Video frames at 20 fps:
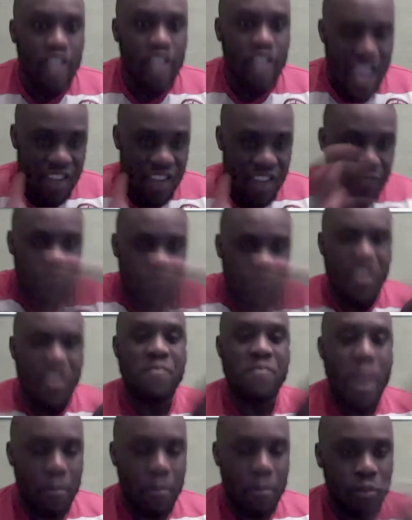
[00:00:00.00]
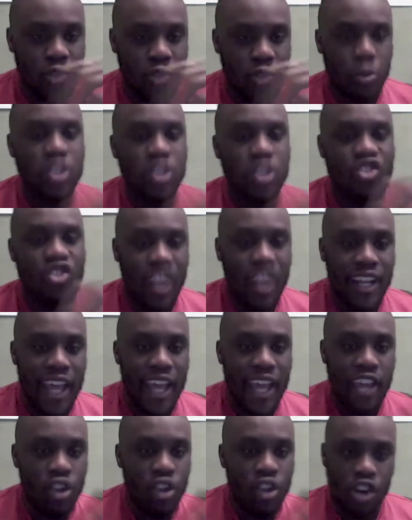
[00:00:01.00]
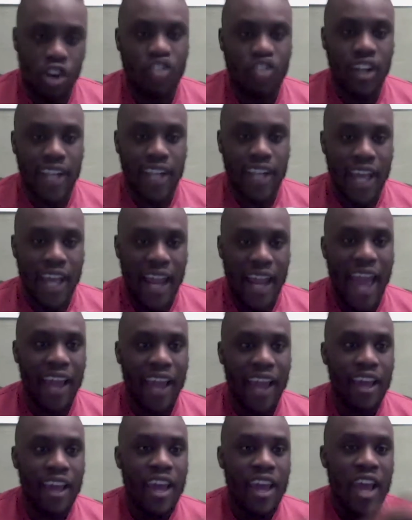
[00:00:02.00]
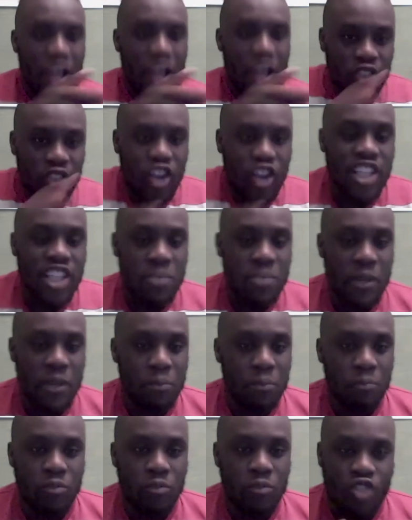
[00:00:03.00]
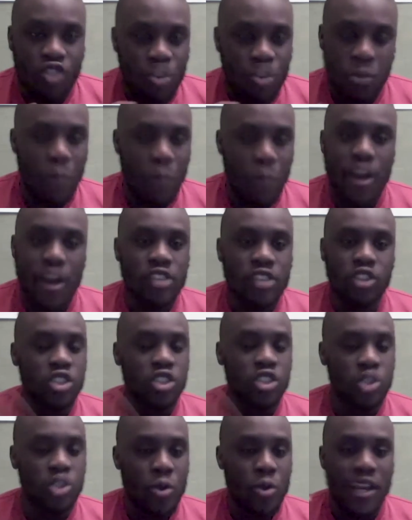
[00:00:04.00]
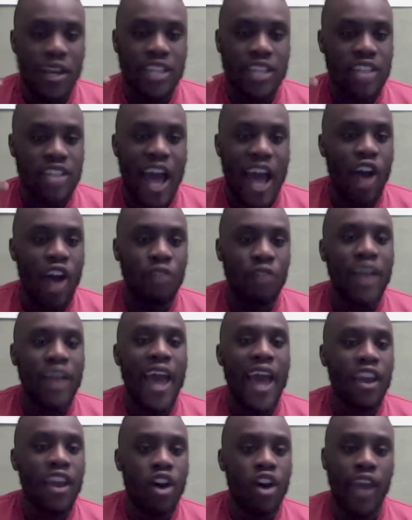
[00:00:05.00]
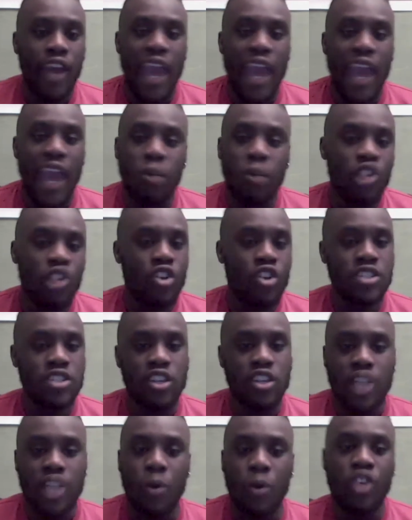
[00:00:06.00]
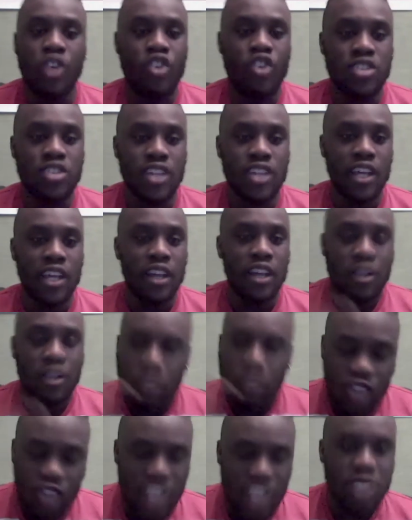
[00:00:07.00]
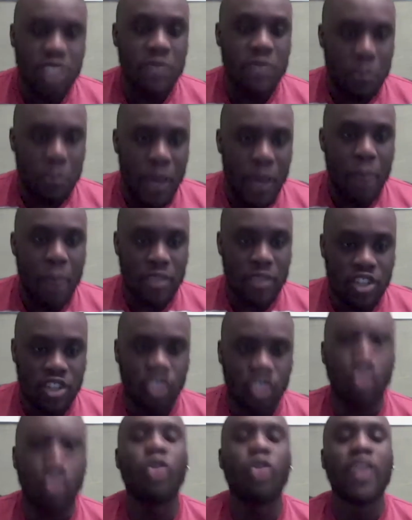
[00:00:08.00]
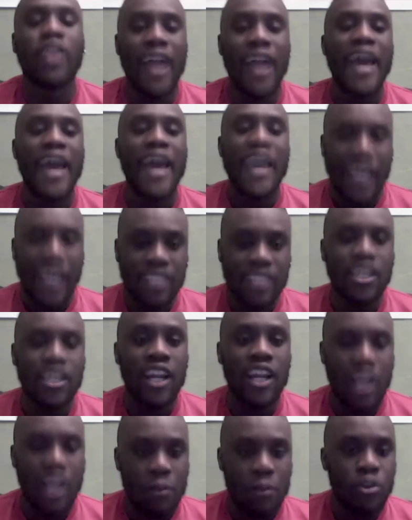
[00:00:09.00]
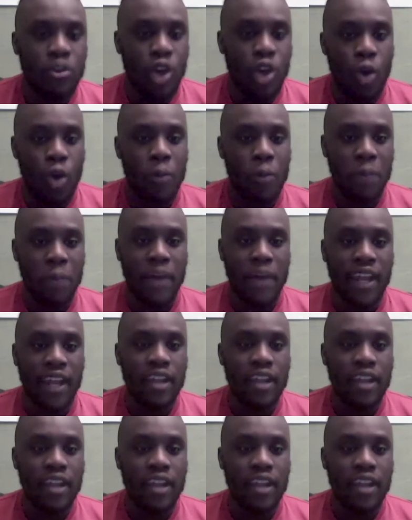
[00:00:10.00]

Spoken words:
If Pep doesn't want you to run there, you're not going to run there. Like, trust me, De Bruyne is not just doing this out of like, okay, I'm going to cross it because I want to cross it. Trust me, Pep is controlling that. He's telling them, yo, big man,